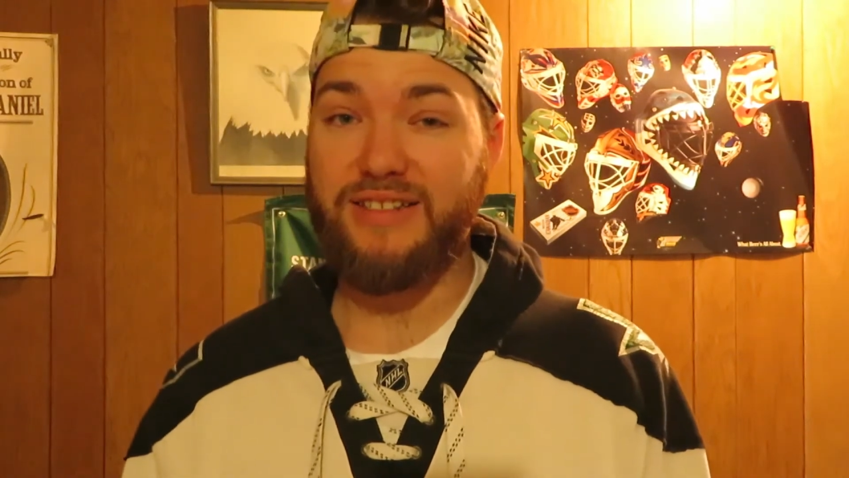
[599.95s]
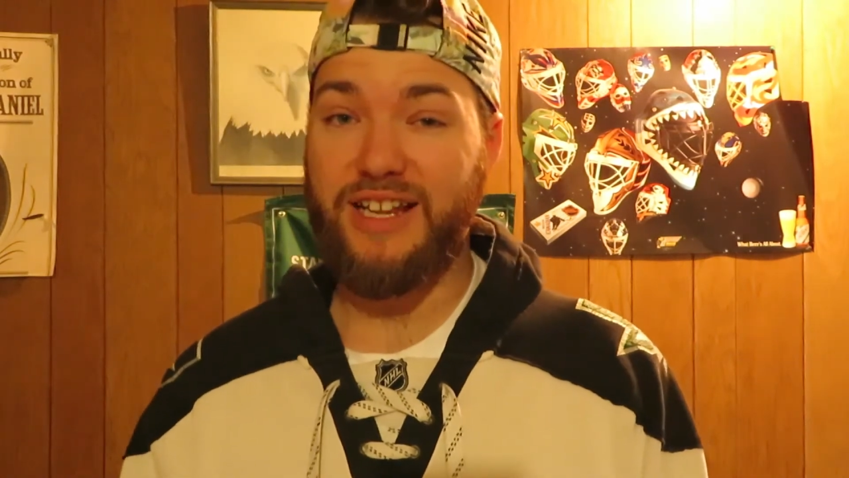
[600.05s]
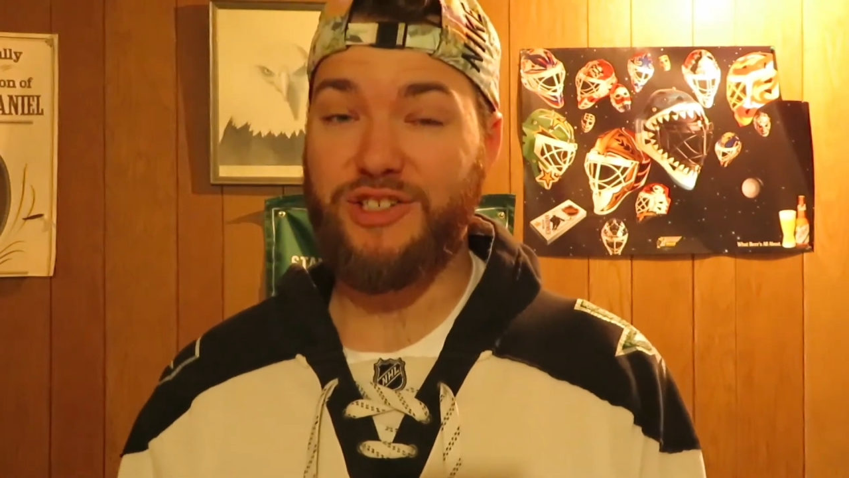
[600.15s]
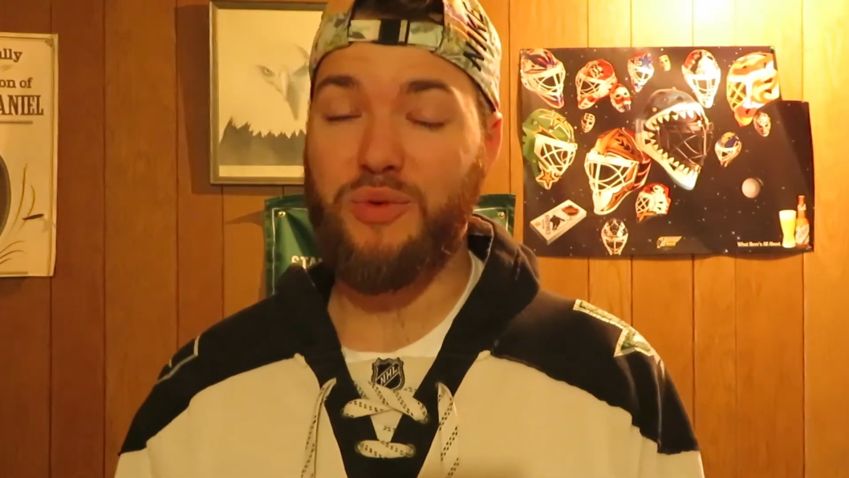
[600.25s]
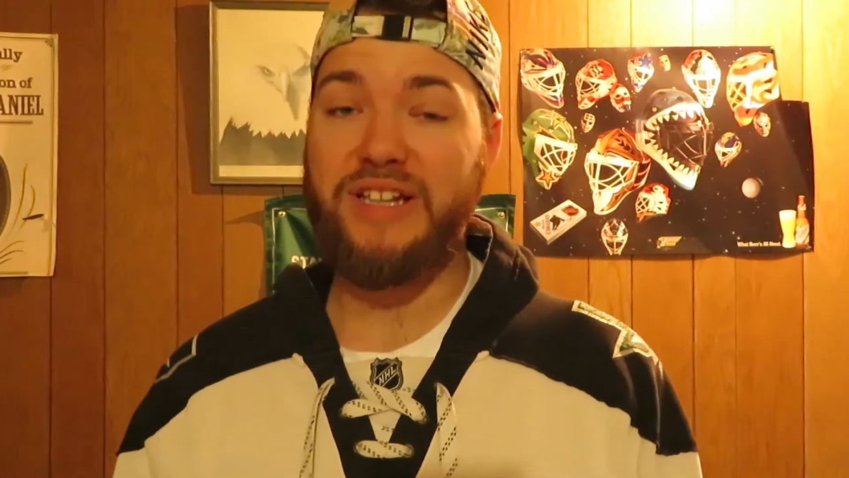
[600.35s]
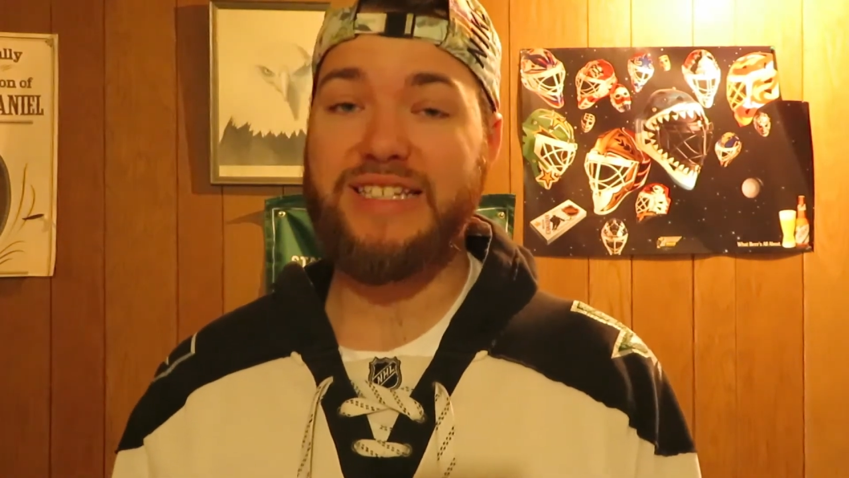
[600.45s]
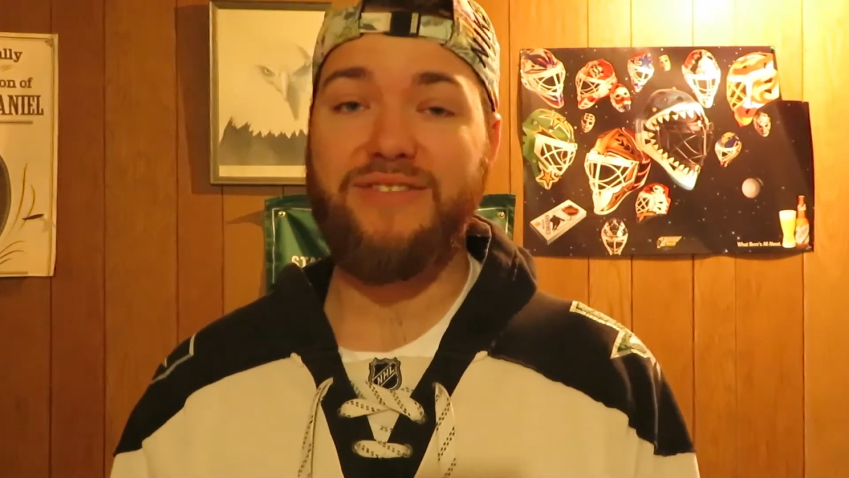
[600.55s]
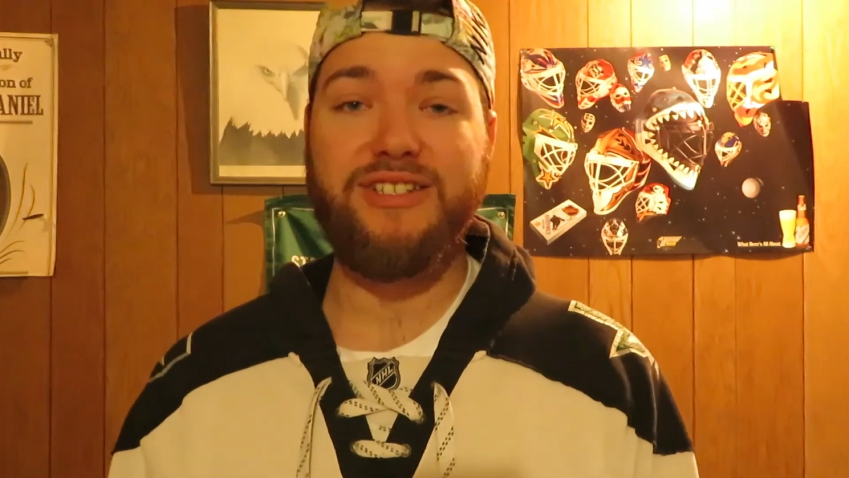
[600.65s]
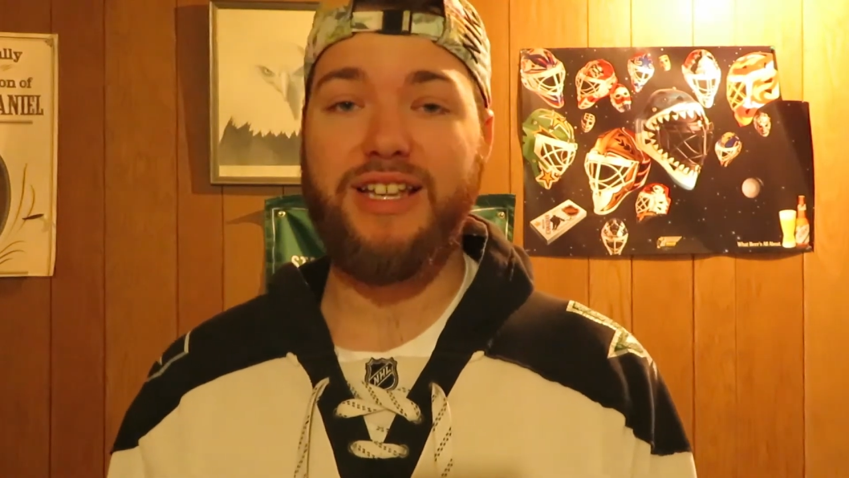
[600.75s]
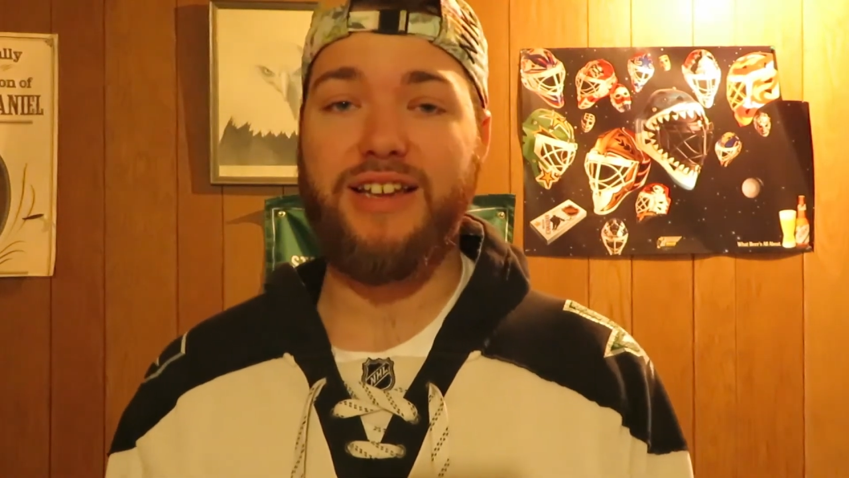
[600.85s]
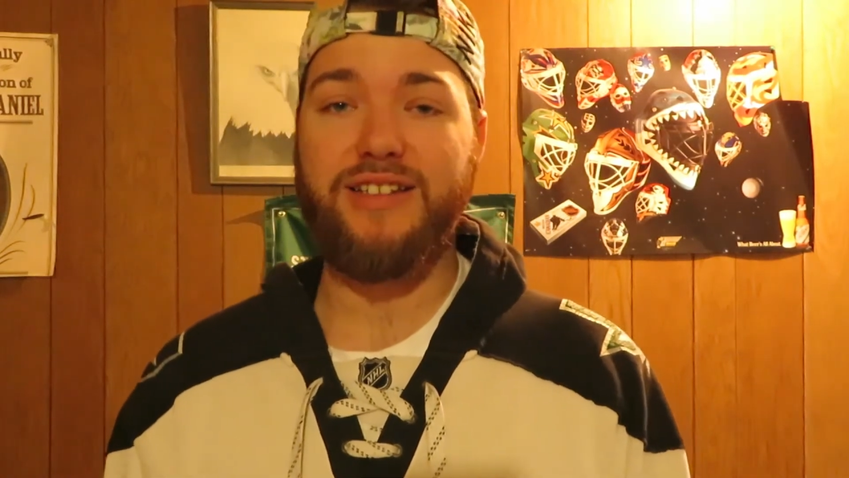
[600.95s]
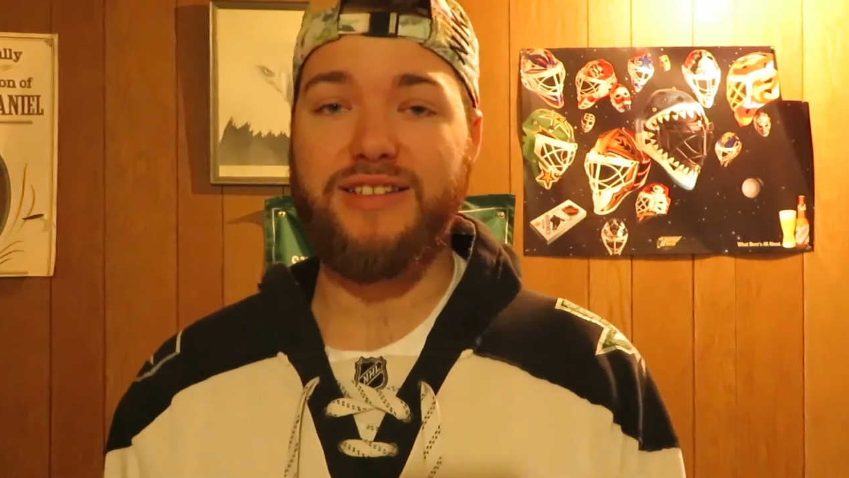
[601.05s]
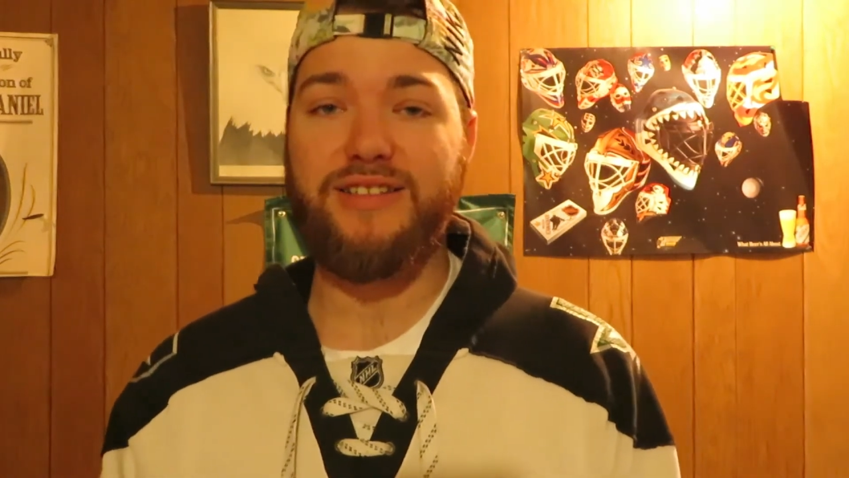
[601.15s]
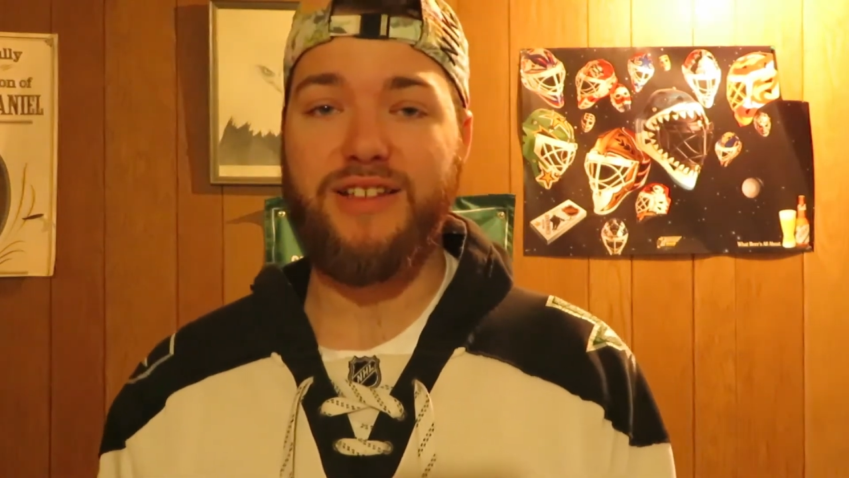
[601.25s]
and 27 seconds